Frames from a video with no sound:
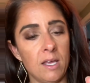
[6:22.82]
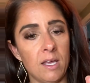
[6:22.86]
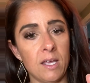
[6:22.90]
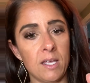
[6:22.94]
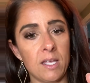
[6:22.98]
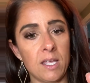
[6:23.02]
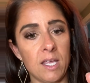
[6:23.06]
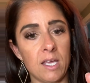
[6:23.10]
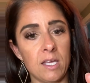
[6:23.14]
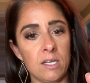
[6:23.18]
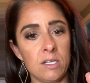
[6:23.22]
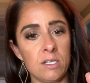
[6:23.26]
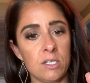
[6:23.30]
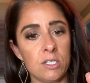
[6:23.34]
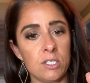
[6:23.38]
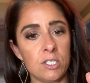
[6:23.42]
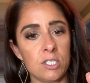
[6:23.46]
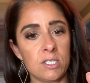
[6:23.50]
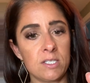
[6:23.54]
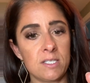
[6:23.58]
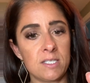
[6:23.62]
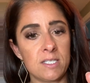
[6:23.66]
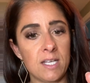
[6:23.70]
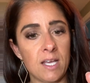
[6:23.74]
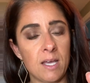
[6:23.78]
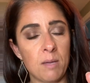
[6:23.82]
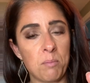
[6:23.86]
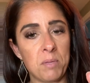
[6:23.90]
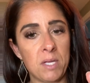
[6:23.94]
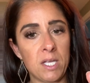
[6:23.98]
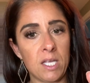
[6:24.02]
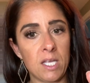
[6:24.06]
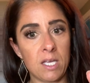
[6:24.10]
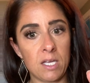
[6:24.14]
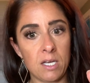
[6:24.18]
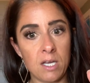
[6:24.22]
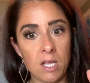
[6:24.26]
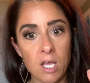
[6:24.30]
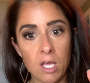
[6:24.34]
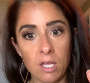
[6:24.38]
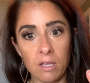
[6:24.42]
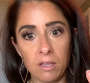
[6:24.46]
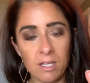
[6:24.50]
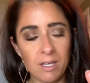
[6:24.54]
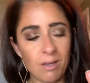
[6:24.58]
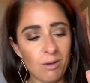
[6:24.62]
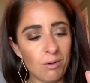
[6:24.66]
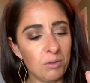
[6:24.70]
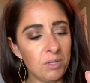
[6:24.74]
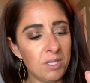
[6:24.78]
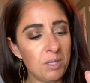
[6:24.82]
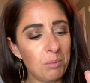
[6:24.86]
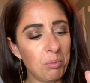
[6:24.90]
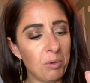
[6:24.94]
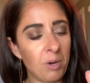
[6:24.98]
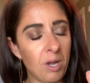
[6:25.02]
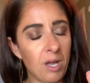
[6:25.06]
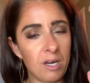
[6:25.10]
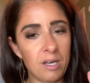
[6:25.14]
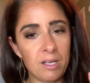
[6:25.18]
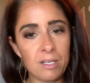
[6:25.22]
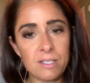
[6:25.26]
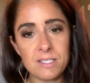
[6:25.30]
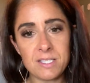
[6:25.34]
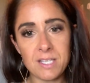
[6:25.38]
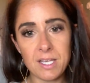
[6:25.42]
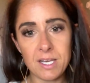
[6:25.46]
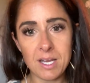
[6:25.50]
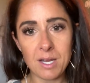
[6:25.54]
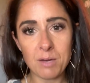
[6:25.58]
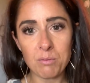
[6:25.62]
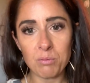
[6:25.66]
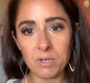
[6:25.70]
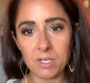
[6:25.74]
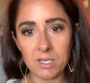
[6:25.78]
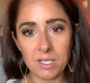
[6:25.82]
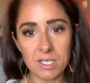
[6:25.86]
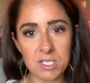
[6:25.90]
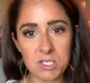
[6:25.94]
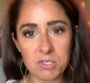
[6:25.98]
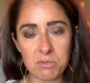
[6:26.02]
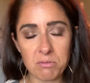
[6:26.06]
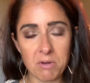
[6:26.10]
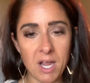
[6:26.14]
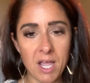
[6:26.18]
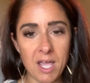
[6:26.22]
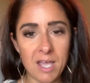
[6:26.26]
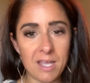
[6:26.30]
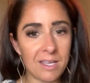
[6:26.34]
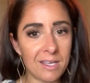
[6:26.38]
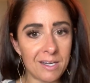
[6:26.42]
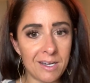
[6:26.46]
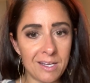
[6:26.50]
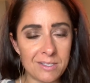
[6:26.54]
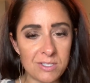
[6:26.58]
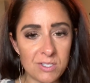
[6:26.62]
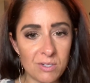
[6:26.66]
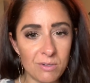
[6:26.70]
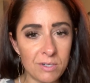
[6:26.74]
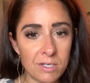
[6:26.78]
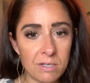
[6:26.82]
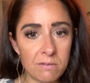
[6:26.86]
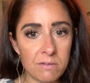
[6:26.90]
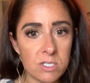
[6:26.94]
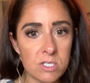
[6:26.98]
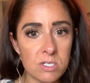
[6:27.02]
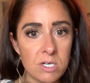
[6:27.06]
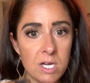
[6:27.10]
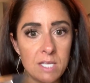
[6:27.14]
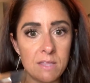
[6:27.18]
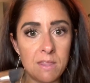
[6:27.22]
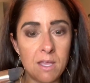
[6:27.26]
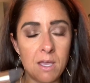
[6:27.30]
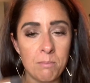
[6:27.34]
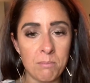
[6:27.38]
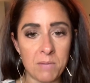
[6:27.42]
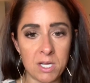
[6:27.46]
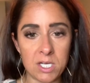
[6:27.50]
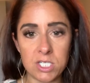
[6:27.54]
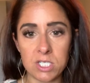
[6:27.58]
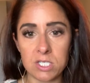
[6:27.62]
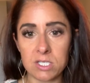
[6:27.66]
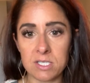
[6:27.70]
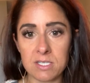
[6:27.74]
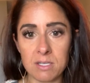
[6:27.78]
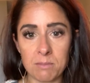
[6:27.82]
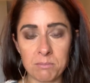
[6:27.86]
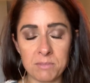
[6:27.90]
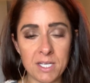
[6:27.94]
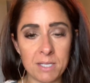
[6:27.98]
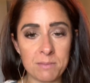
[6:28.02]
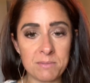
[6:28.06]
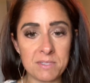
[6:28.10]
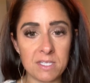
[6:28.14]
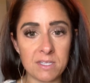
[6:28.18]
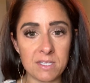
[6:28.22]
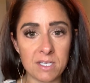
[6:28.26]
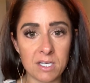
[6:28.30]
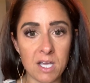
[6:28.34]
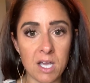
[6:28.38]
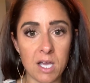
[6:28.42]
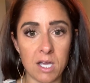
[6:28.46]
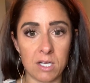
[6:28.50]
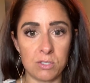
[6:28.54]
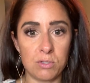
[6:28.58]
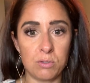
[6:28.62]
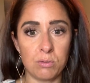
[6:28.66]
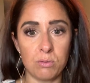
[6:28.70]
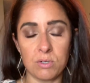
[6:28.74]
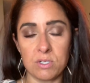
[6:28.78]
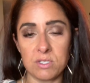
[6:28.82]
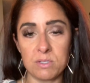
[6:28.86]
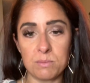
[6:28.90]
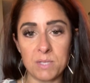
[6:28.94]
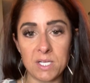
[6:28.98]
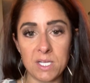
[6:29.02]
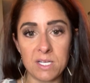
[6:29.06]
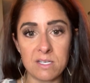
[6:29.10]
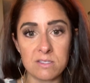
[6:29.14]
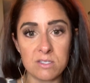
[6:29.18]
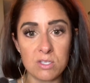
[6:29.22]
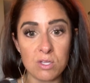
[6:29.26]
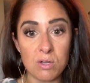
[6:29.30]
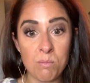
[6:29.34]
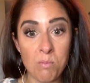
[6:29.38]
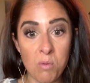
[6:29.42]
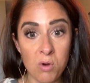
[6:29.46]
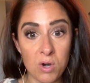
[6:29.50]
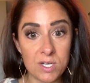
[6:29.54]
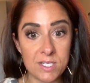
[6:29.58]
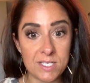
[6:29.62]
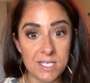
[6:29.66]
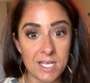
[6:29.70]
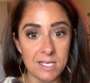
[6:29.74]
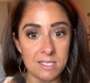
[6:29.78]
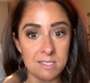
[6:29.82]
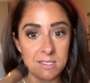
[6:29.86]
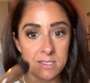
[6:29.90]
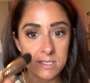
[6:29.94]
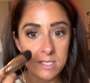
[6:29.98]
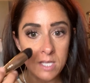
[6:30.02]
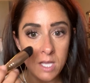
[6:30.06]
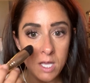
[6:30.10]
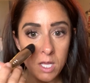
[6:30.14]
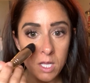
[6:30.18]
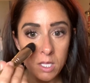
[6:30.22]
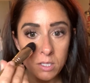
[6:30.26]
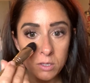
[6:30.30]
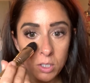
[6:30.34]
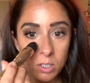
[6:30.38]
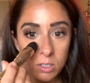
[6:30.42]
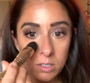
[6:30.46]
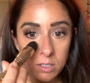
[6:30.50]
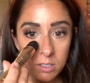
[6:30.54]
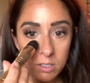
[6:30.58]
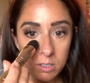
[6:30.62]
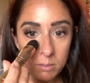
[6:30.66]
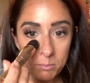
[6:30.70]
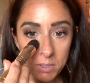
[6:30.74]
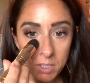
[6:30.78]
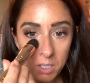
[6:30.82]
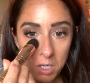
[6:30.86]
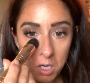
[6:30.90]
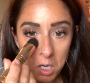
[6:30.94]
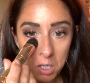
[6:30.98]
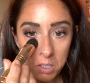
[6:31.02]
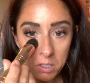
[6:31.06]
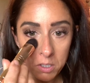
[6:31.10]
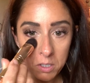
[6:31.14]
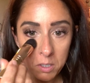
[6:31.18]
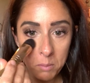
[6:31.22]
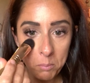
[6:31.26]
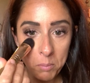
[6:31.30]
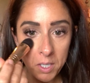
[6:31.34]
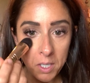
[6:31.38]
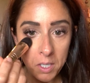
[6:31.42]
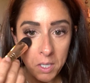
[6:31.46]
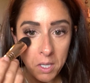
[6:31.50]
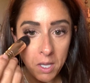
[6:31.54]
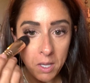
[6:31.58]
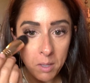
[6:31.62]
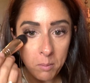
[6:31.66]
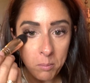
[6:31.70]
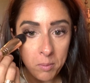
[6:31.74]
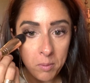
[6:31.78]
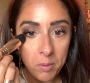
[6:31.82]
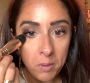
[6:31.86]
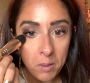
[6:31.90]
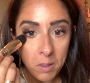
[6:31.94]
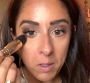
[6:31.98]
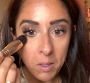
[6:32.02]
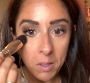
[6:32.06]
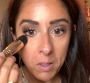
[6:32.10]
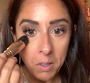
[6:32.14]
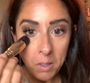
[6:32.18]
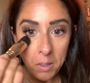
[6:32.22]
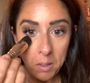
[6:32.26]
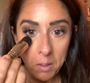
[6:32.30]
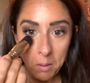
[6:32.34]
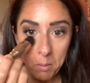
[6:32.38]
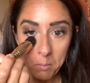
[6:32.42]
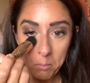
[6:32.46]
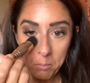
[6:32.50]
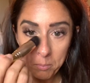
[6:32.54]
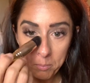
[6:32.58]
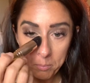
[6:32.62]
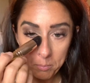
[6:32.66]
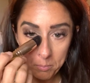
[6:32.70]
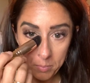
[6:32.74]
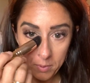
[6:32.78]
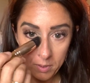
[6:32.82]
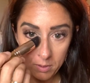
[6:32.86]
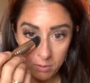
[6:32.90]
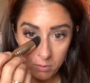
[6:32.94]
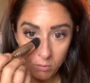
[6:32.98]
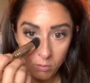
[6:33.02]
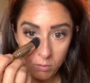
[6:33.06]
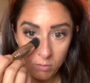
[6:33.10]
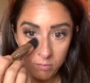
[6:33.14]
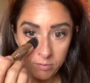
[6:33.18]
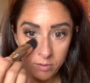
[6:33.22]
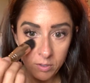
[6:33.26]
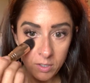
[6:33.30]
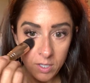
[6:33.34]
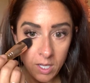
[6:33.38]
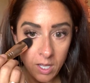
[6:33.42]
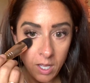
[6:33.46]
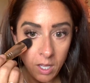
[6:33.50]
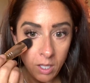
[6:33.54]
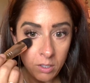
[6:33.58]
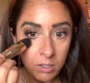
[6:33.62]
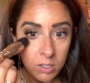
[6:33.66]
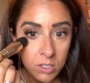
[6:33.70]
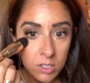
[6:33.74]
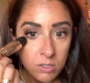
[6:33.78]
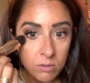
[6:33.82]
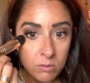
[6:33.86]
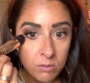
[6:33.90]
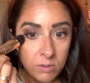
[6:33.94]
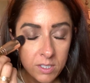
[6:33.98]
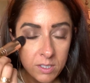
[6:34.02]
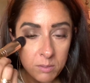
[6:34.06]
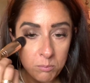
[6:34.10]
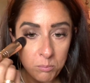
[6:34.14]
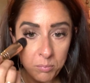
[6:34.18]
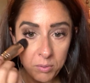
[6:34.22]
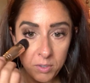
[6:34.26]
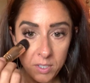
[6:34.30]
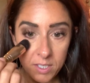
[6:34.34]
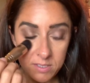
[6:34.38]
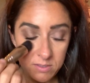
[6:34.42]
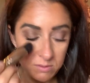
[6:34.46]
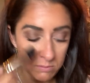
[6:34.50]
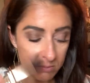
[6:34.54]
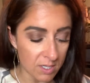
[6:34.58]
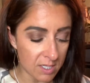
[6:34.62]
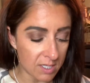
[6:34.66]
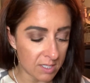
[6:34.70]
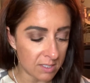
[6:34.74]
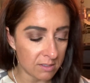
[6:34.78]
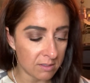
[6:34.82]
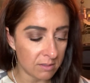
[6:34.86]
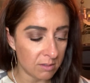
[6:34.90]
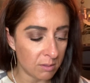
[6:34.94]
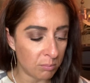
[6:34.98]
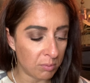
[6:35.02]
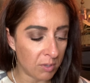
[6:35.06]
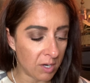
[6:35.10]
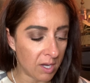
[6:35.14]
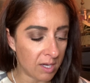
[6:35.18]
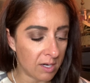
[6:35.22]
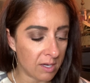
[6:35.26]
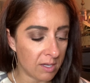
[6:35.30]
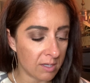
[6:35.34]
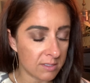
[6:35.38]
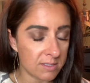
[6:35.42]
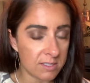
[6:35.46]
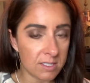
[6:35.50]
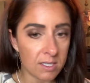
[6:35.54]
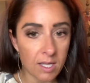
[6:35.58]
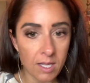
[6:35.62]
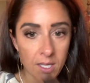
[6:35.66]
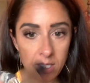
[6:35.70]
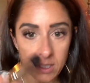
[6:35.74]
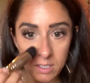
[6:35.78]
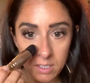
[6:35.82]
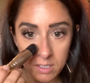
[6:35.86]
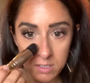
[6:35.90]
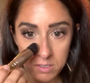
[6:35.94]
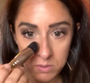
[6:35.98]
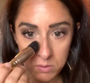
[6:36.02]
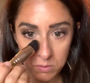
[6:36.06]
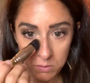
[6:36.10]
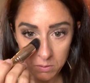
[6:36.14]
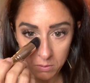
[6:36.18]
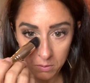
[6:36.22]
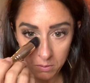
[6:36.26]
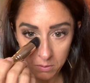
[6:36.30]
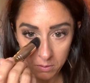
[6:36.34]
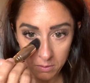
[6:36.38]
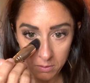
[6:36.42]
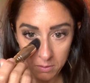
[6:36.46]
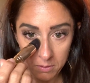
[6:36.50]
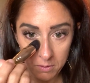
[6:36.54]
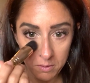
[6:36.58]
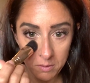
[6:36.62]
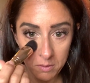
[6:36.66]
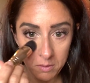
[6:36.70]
Again, just tapping in. The only products that I really drag, and I don't even drag that much, are sometimes in the contours because they're more dense. They're a little bit harder to pick up. But overall, you can press right into the product and control